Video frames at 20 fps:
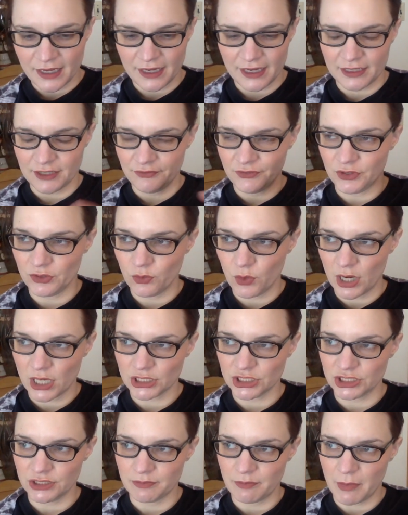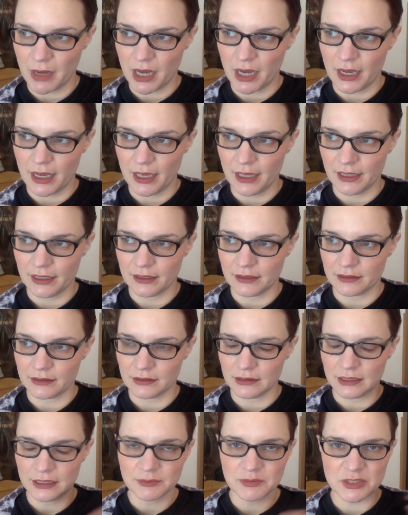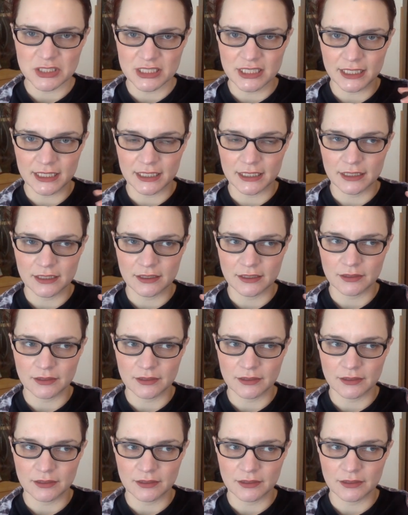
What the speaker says: And if you watched my lipstick